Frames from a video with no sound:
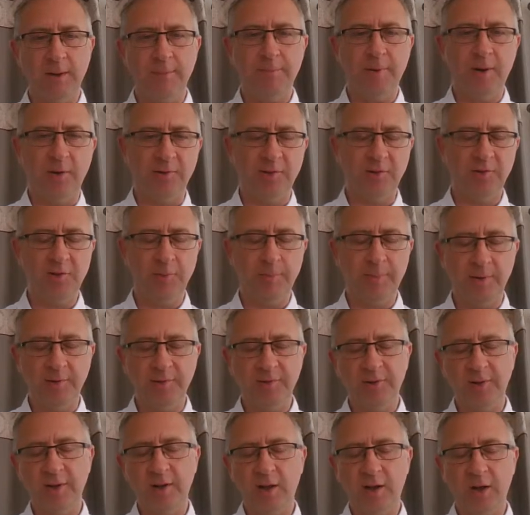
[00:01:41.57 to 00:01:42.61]

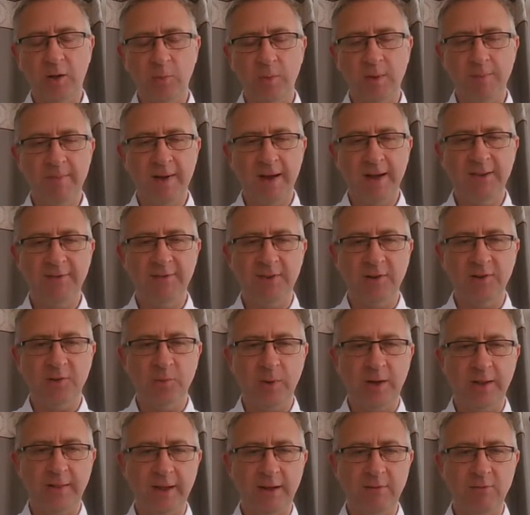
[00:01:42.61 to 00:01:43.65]
participants, along with Maven as
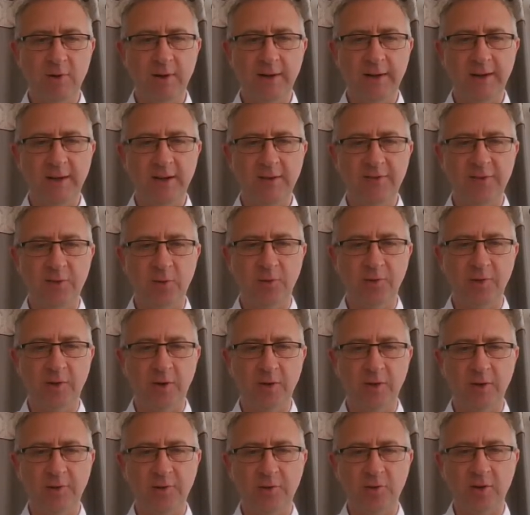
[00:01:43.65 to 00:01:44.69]
well. They really did force
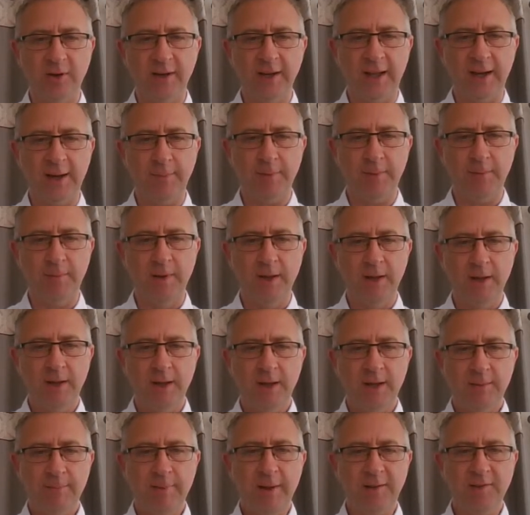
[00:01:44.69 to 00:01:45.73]
along a strong gallop, and
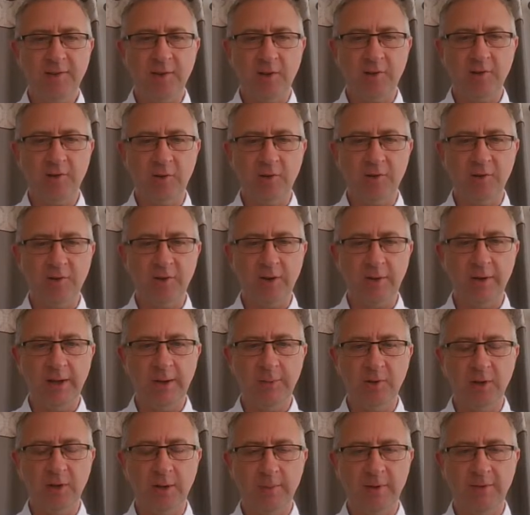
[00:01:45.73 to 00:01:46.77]
Batash looked as though he
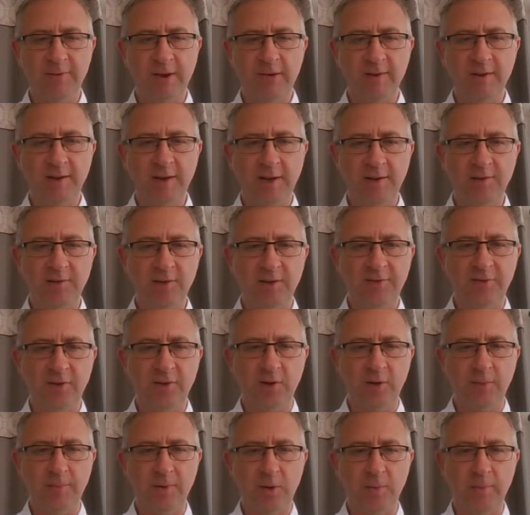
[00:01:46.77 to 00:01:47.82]
was going to be very dangerous at the
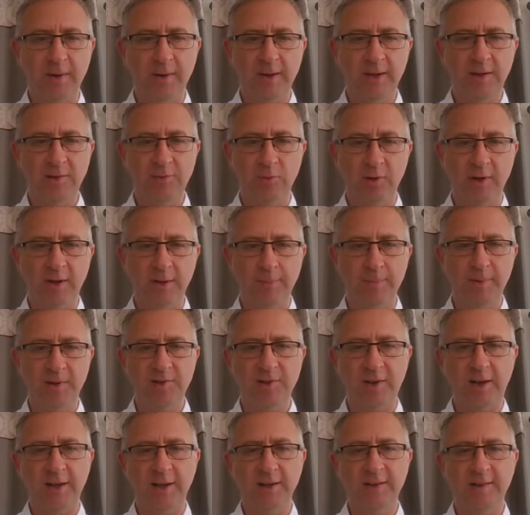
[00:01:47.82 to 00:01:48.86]
furlong pole, but his run
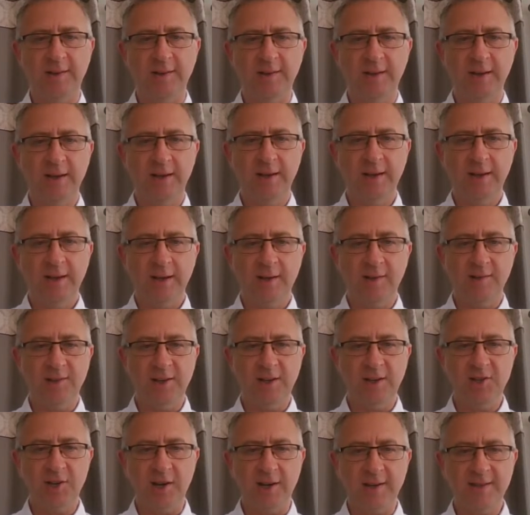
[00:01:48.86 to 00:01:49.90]
capitulated because
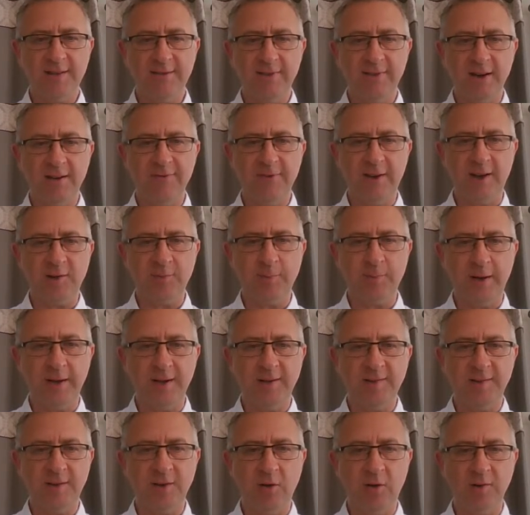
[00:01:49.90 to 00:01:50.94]
he chased a very fast
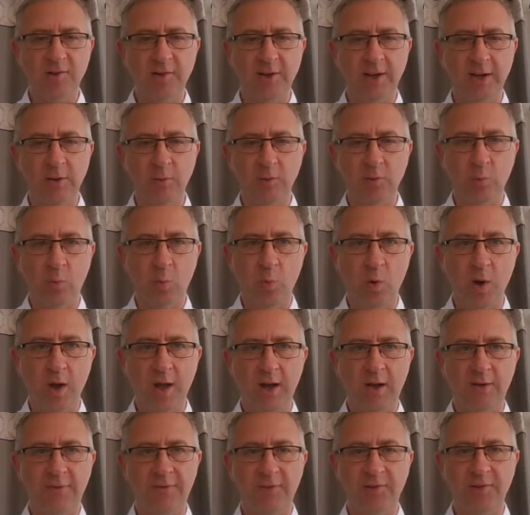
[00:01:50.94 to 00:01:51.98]
pace, and Oxted, who was
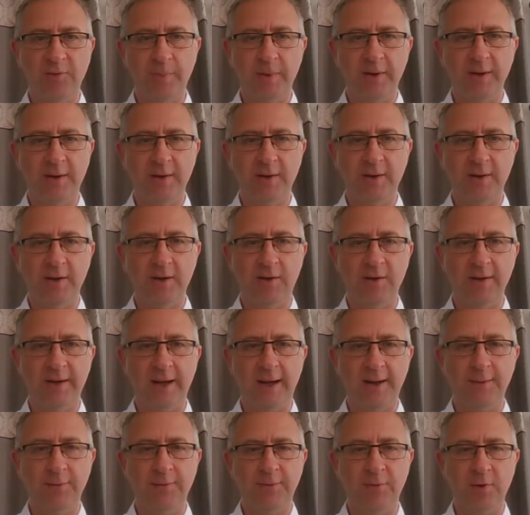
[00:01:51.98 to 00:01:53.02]
well off the speed early on,
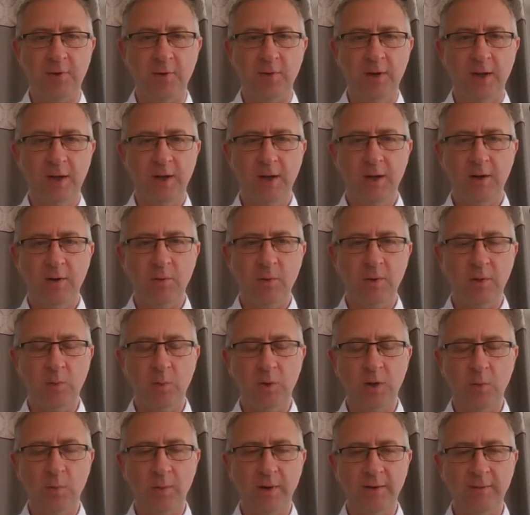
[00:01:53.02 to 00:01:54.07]
came through with a
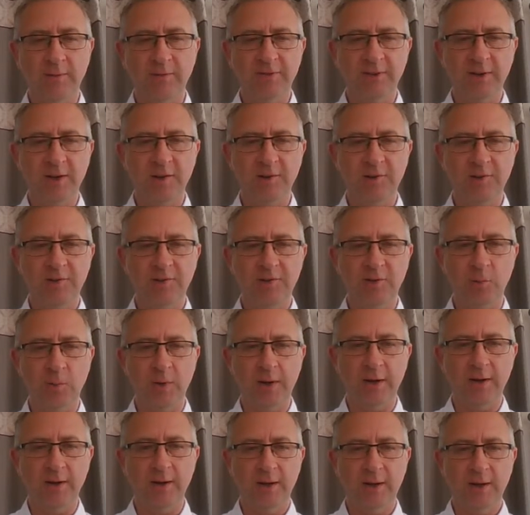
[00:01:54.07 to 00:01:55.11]
whirlwind finish to
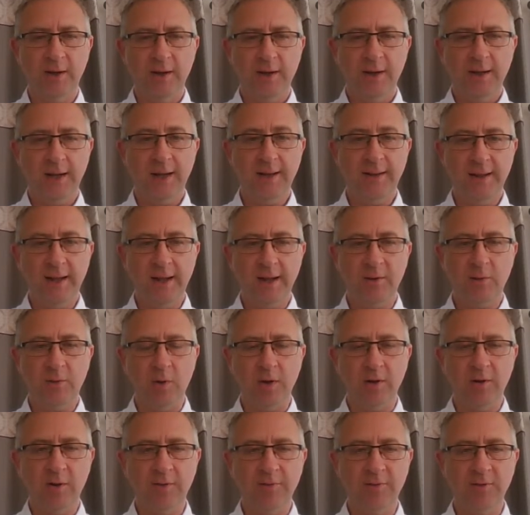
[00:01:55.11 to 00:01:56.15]
win in the end
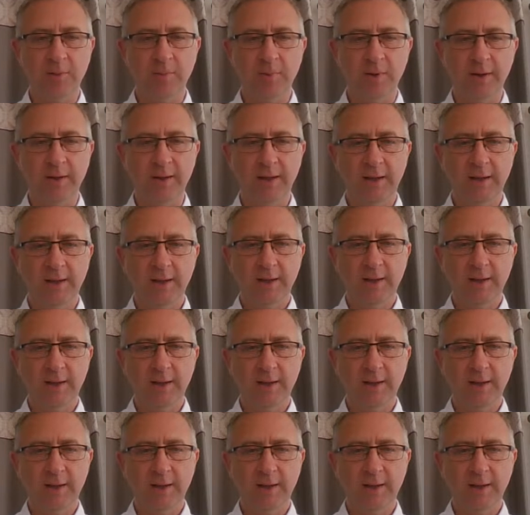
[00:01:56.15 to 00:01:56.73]
quite comfortably,